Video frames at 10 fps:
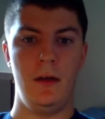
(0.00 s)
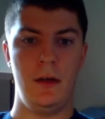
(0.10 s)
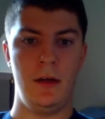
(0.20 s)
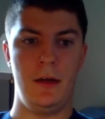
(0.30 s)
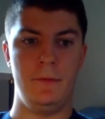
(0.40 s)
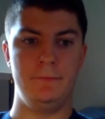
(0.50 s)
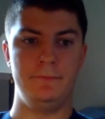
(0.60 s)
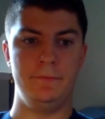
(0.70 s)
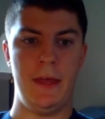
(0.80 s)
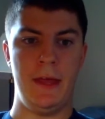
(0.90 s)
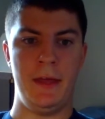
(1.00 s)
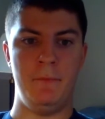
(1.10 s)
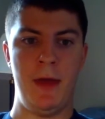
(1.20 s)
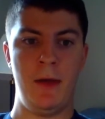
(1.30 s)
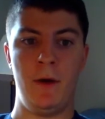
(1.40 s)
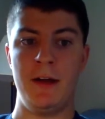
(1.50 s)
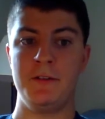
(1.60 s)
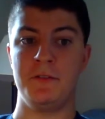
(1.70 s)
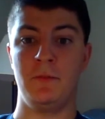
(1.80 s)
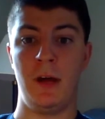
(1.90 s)
And Matt
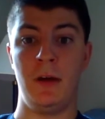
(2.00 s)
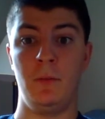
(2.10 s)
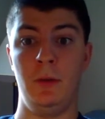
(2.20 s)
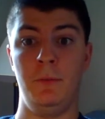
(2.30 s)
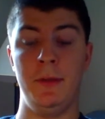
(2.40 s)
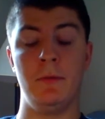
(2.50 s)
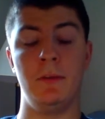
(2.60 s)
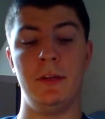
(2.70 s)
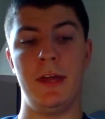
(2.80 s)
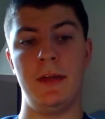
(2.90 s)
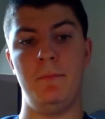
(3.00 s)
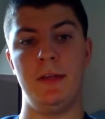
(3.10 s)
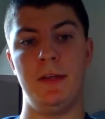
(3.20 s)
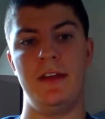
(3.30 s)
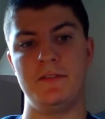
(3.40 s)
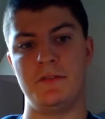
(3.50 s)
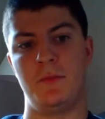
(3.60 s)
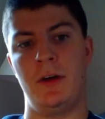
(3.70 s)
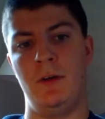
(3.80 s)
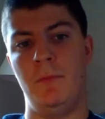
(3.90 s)
Weiser and Ron Willoughby really had big days as
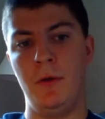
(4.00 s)
well,